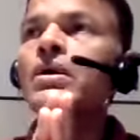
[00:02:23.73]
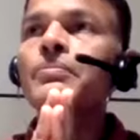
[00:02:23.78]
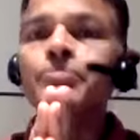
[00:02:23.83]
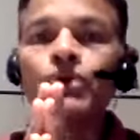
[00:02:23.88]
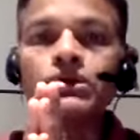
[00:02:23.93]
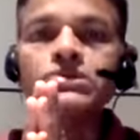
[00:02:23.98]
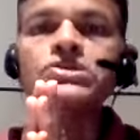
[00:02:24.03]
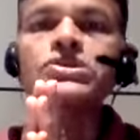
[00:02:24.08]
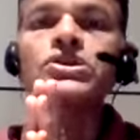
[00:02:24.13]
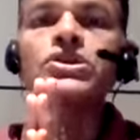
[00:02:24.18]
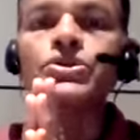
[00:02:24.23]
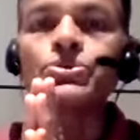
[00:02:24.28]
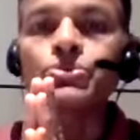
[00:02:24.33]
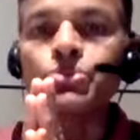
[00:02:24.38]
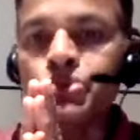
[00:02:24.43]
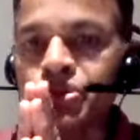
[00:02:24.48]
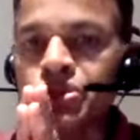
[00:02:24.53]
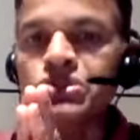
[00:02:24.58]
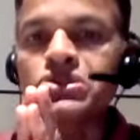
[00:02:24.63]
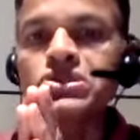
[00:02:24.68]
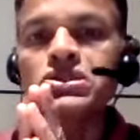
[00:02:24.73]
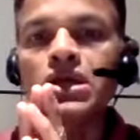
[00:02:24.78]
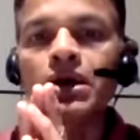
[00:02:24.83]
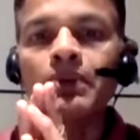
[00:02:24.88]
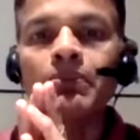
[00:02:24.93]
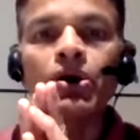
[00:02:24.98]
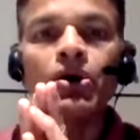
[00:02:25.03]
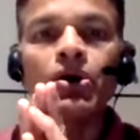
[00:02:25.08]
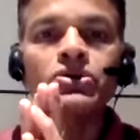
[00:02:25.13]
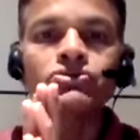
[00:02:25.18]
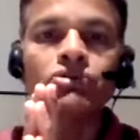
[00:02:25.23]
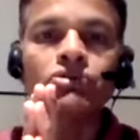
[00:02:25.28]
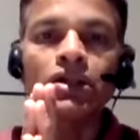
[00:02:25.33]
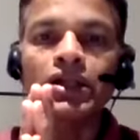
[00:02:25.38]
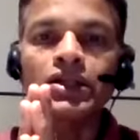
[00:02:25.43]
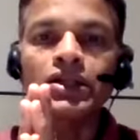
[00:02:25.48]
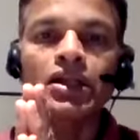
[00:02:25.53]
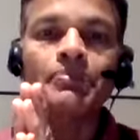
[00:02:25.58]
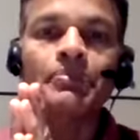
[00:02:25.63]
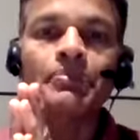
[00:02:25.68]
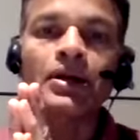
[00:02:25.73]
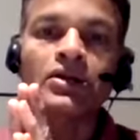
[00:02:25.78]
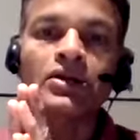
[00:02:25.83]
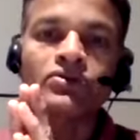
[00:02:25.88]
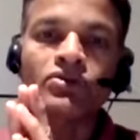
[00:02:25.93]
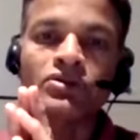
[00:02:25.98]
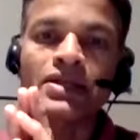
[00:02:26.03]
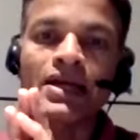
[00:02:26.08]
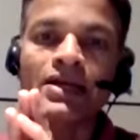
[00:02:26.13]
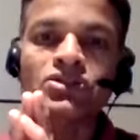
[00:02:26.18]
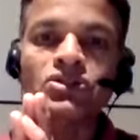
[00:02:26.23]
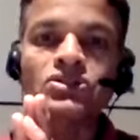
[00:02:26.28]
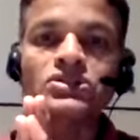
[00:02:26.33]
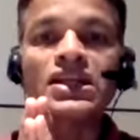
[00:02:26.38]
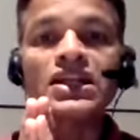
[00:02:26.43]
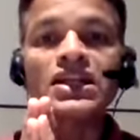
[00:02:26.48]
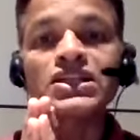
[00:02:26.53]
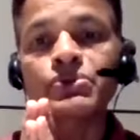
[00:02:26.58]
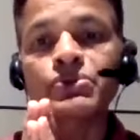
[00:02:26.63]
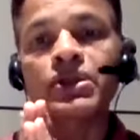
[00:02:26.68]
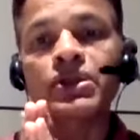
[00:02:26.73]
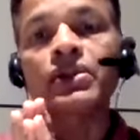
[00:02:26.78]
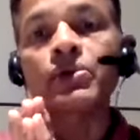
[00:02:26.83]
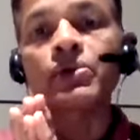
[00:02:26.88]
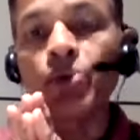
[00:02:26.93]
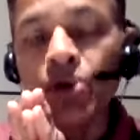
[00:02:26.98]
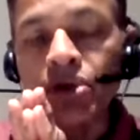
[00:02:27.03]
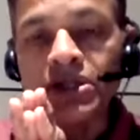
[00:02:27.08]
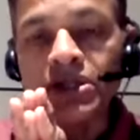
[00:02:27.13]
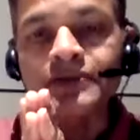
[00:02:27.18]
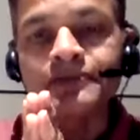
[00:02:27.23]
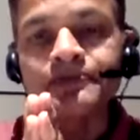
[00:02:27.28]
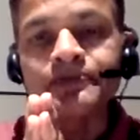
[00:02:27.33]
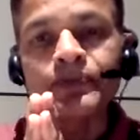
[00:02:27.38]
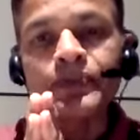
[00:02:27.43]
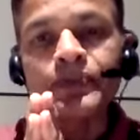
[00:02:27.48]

prosecutions about related party transactions elsewhere in the world.